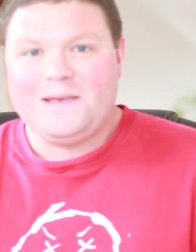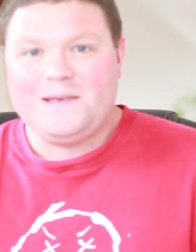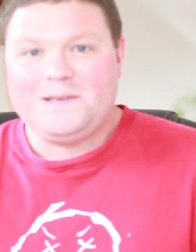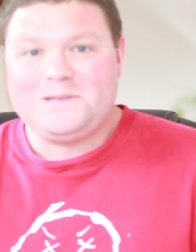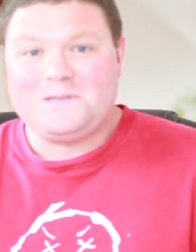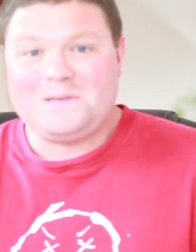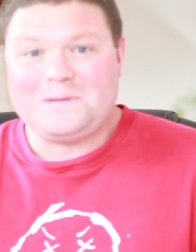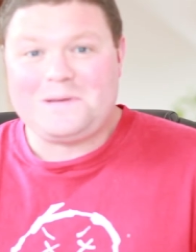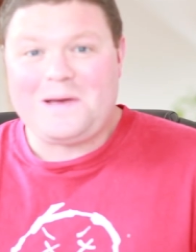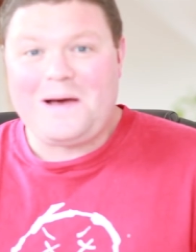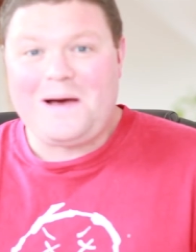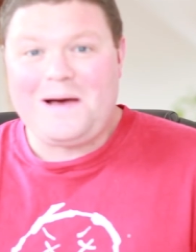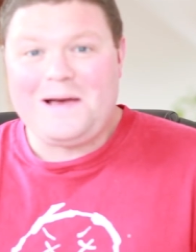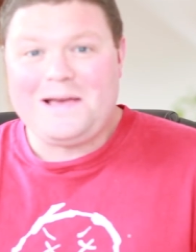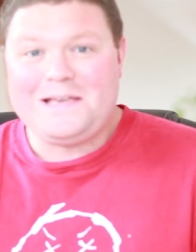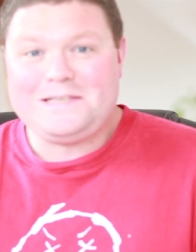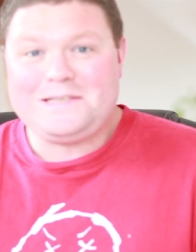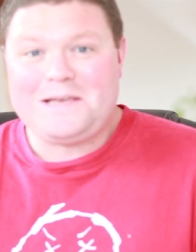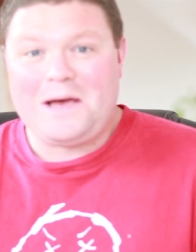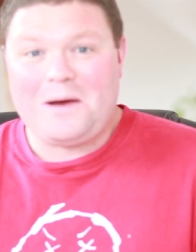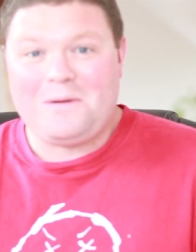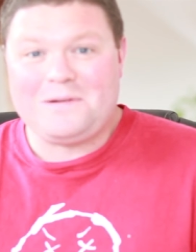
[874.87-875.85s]
So
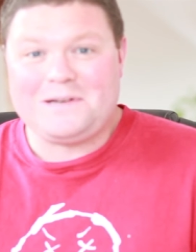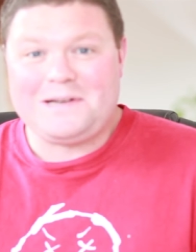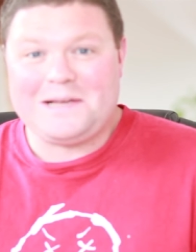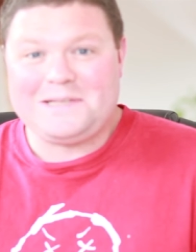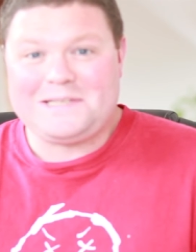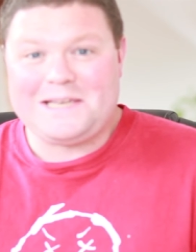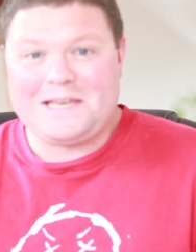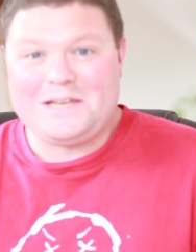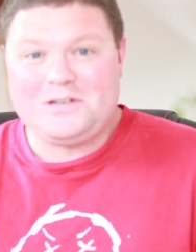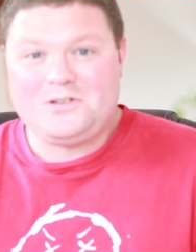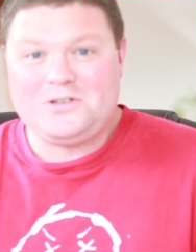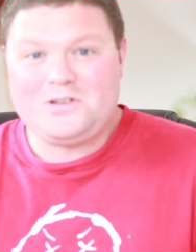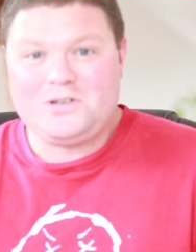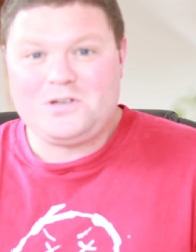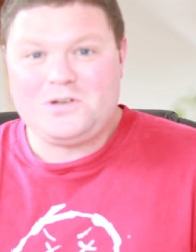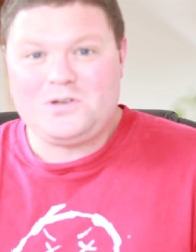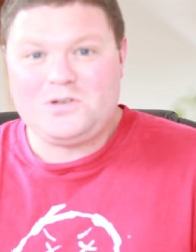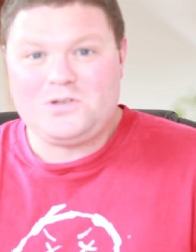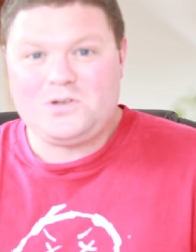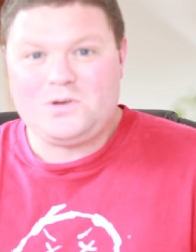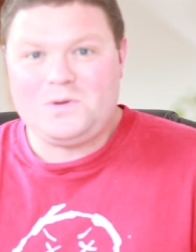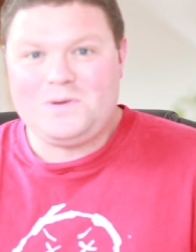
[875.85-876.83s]
guys, I would like to
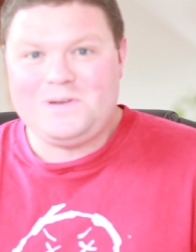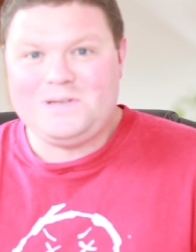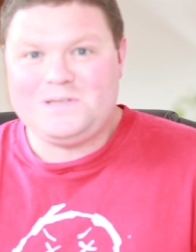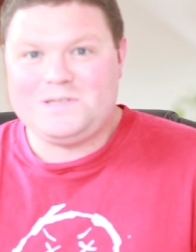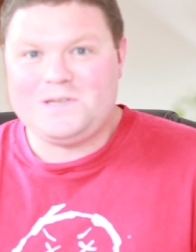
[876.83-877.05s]
introduce you